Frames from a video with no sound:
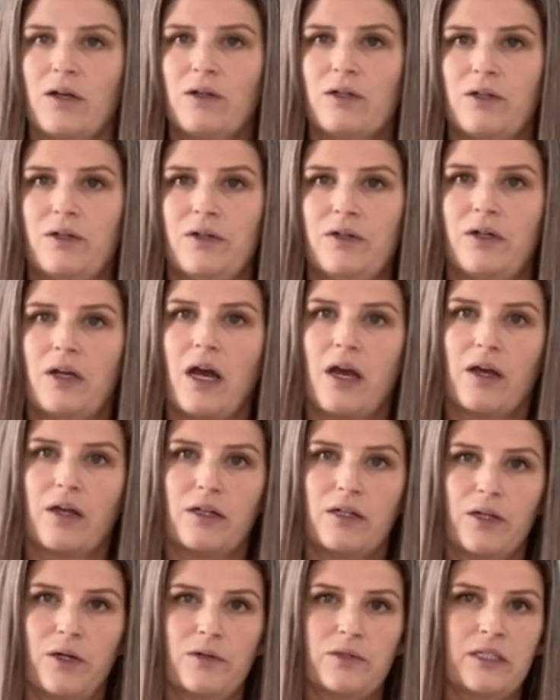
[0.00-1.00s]
include
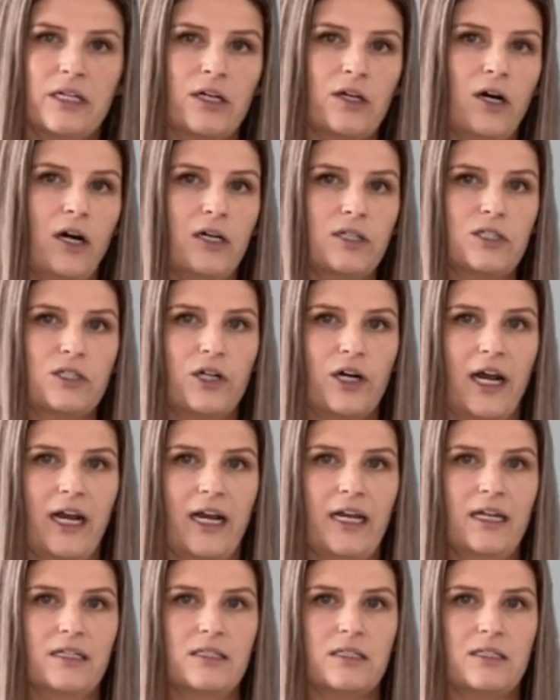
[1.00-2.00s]
closing cost
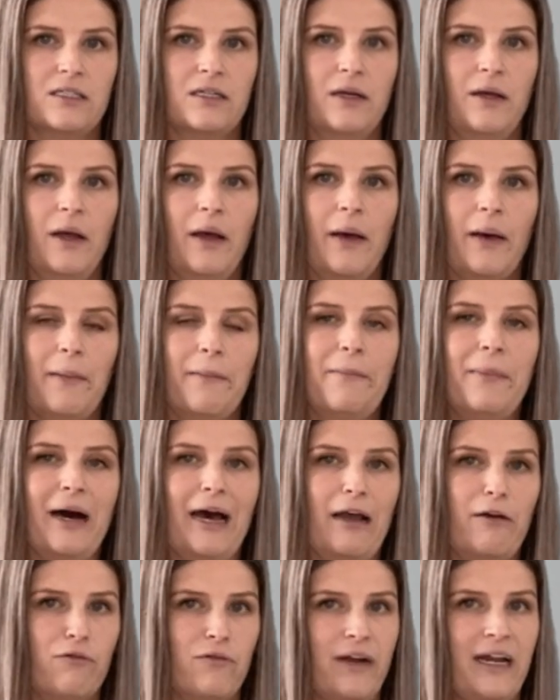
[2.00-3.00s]
credits,
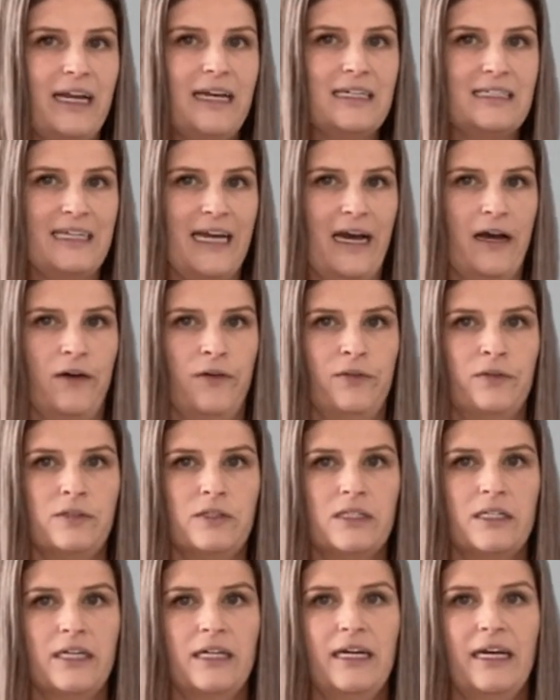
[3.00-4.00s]
buy rate
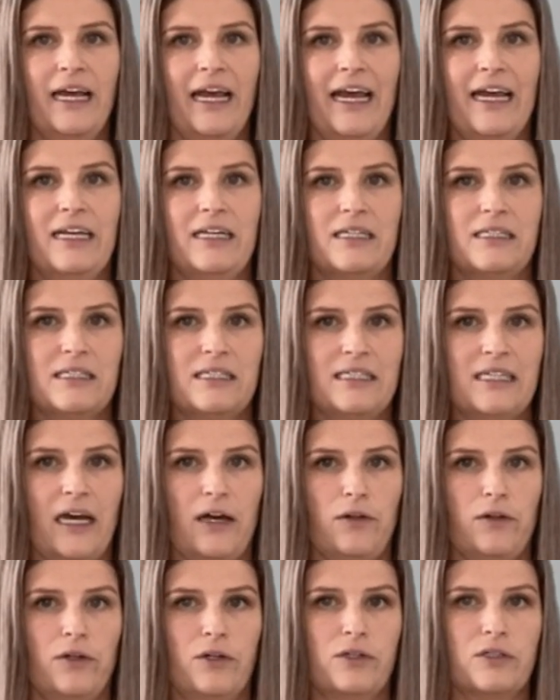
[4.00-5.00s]
downs, and
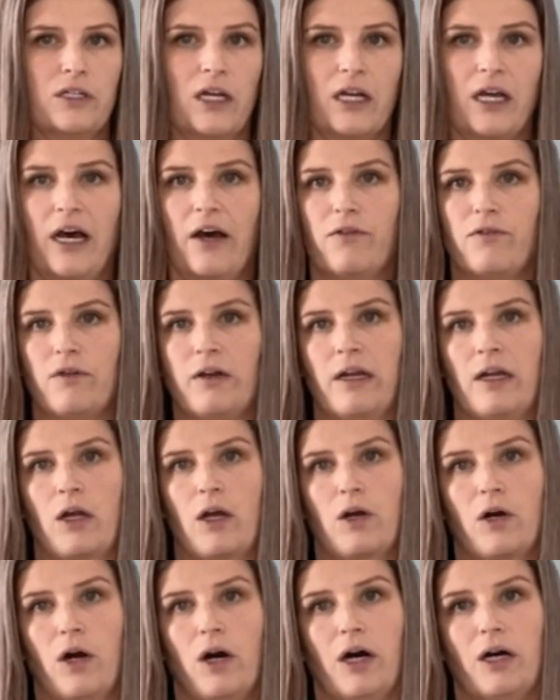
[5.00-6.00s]
sellers covering
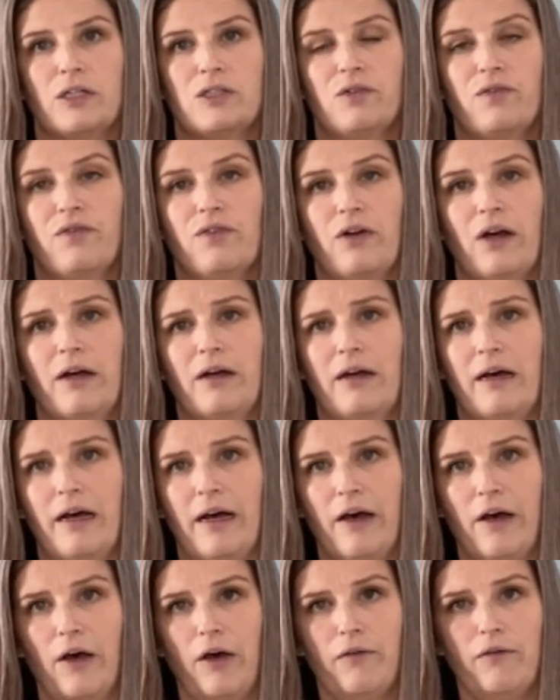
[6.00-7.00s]
cost
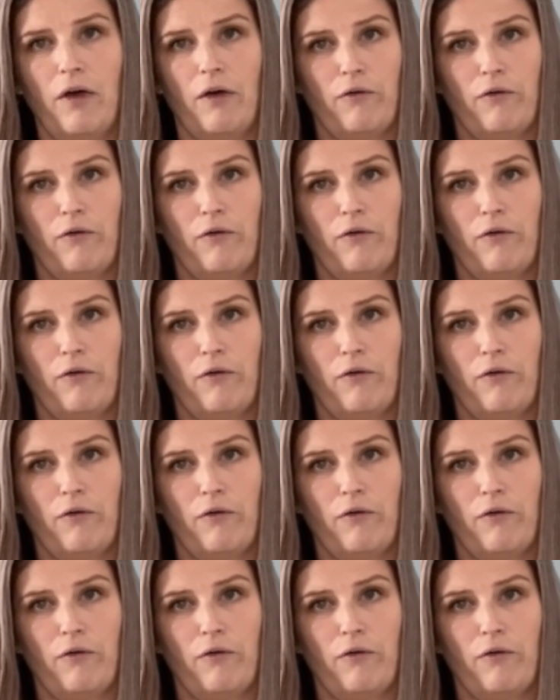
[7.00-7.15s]
of